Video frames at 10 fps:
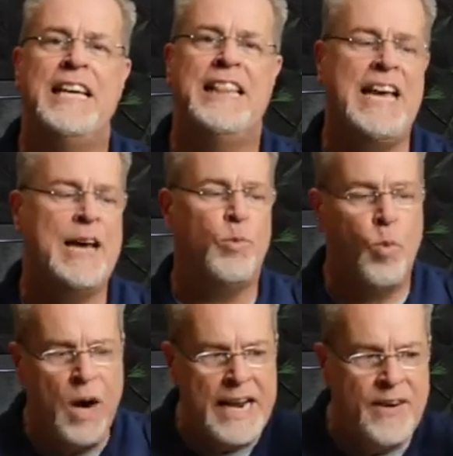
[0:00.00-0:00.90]
that
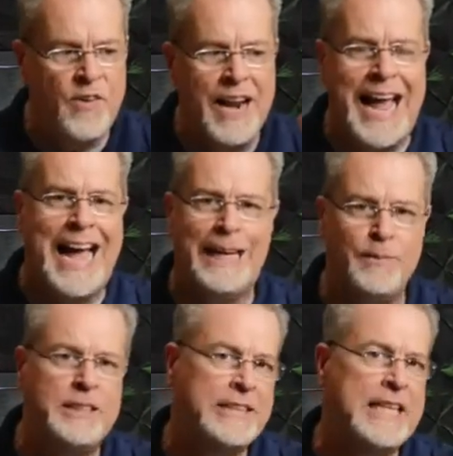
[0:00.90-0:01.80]
whatever
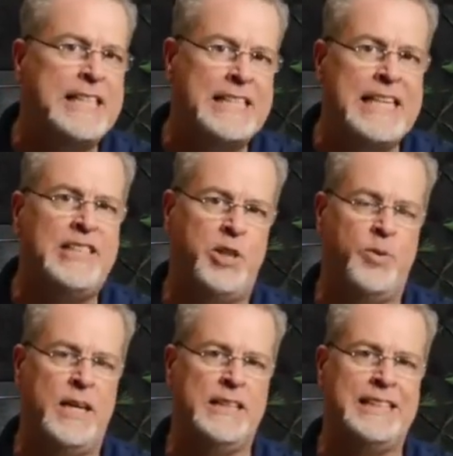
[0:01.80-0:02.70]
Adam's sin did
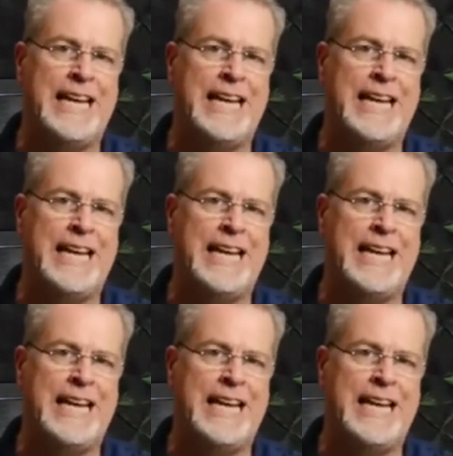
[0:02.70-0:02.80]
to us,